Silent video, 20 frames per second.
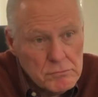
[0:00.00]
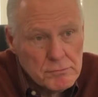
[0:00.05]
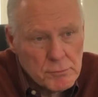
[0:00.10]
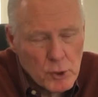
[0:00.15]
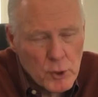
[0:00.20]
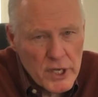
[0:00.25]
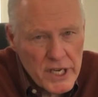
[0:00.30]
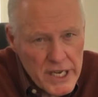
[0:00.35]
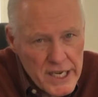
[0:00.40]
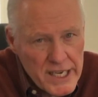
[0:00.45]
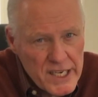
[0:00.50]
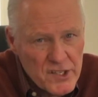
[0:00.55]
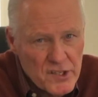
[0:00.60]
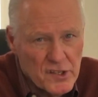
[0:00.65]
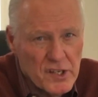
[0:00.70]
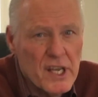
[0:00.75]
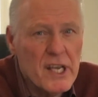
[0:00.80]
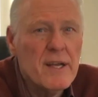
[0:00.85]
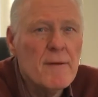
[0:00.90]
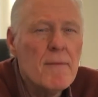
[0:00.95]
pretty
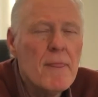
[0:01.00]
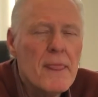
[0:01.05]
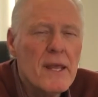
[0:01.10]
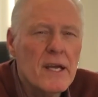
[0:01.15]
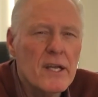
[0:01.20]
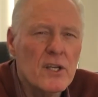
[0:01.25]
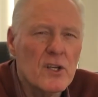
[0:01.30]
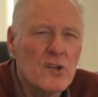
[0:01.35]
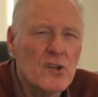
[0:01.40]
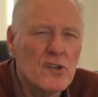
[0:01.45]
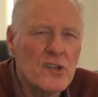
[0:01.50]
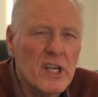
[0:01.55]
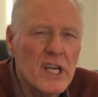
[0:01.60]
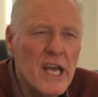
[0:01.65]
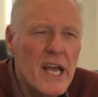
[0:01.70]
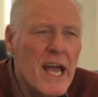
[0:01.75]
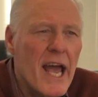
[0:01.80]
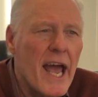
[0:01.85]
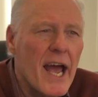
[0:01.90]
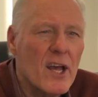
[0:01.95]
easy, you
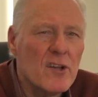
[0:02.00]
see,